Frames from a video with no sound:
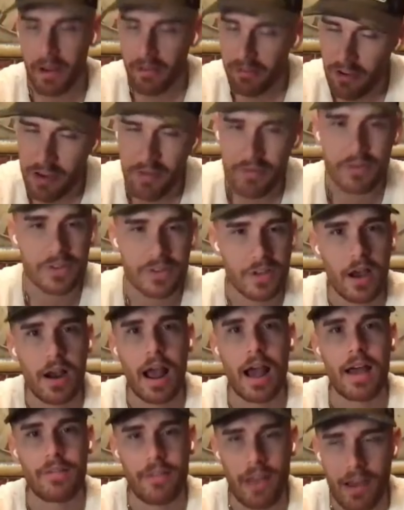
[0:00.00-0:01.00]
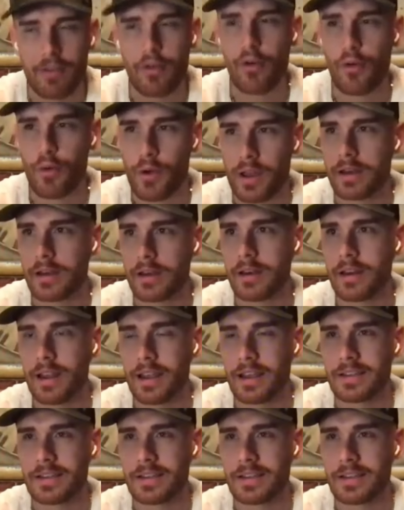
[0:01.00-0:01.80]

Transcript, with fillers: my favorite song I've ever written